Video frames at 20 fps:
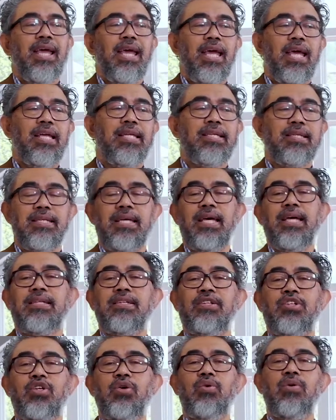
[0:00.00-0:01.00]
it's
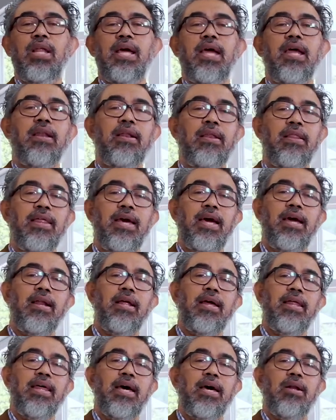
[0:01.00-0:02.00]
it's too late
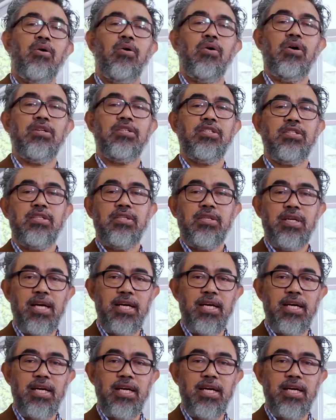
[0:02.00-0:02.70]
that that horse